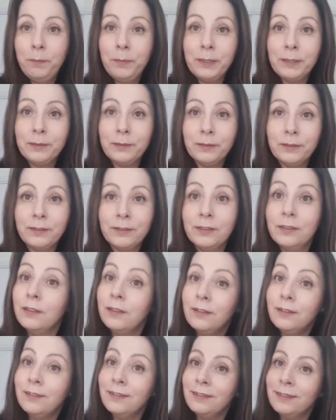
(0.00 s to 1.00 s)
because
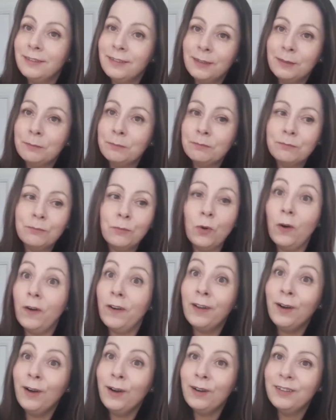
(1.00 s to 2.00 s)
why
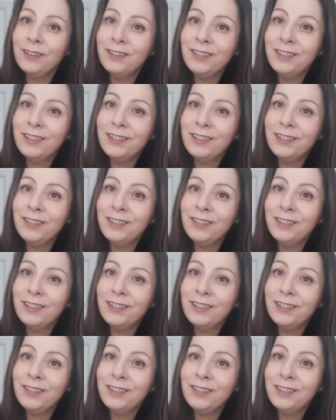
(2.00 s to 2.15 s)
not?